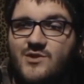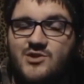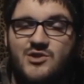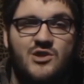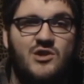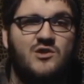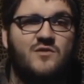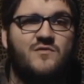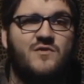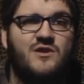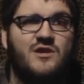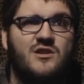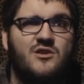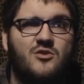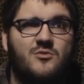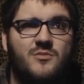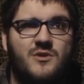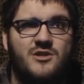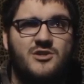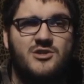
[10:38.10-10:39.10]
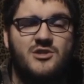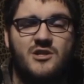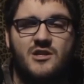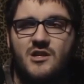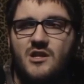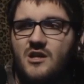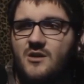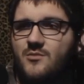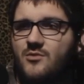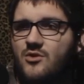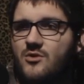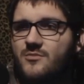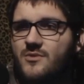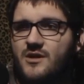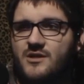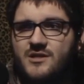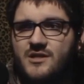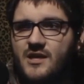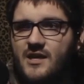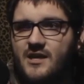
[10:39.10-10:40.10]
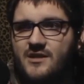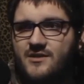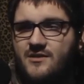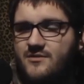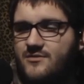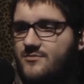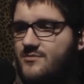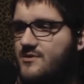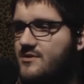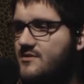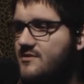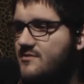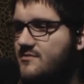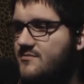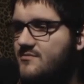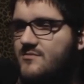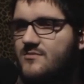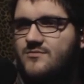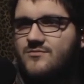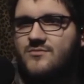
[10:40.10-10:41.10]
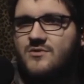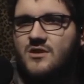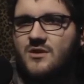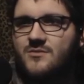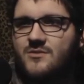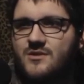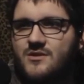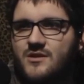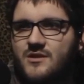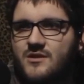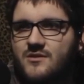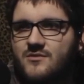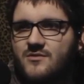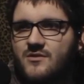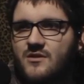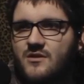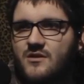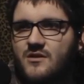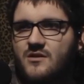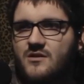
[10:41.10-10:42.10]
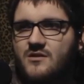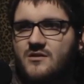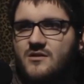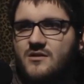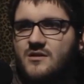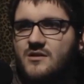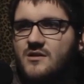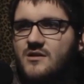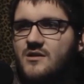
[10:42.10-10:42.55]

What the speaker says: there's another video mentioning a lot more about that that'll be coming later on.